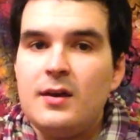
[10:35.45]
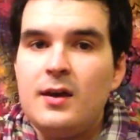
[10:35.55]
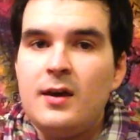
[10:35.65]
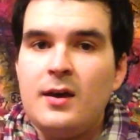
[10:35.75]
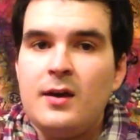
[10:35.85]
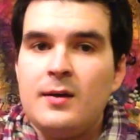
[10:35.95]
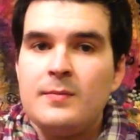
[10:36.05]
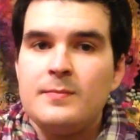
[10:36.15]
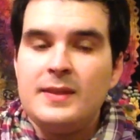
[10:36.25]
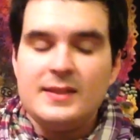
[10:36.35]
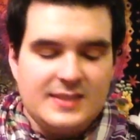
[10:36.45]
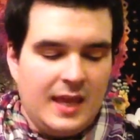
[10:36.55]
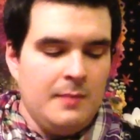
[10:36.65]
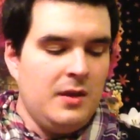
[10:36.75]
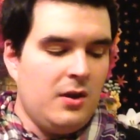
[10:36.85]
in the
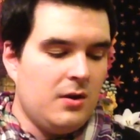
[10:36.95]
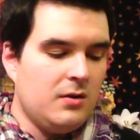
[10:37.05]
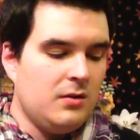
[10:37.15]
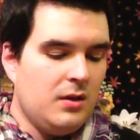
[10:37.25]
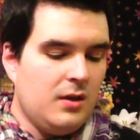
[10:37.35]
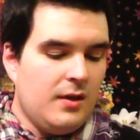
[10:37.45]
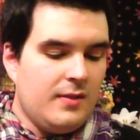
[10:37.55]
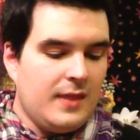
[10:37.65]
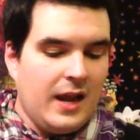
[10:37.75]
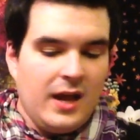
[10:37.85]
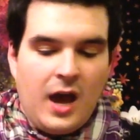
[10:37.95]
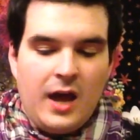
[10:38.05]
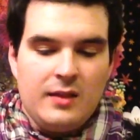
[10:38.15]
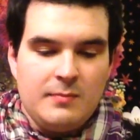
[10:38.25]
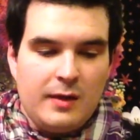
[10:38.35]
same year that I
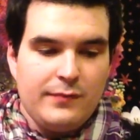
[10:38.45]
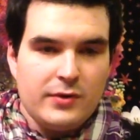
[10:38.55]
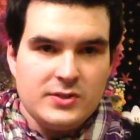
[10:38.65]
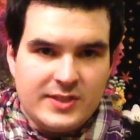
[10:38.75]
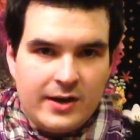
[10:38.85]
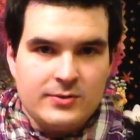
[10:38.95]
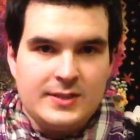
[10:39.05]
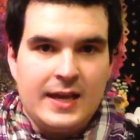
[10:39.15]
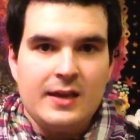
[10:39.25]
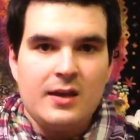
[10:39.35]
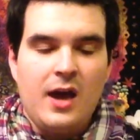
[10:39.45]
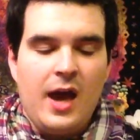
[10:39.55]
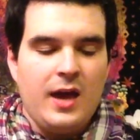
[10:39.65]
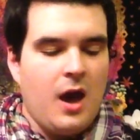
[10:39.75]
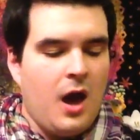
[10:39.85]
got my first tarot deck,
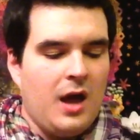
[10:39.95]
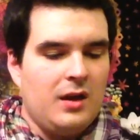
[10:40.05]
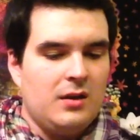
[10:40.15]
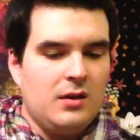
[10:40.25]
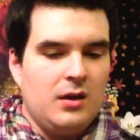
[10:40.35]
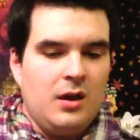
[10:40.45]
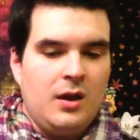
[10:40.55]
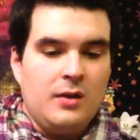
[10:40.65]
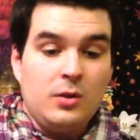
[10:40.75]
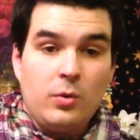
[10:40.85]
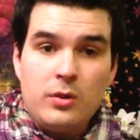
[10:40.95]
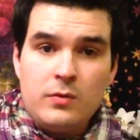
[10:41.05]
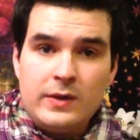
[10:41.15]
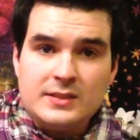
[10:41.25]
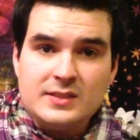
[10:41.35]
I got the Lord of the
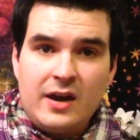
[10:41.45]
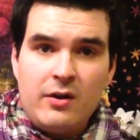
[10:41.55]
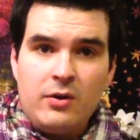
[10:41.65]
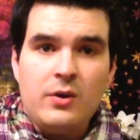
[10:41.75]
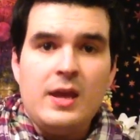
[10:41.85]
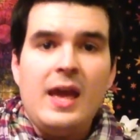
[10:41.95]
Rings Tarot,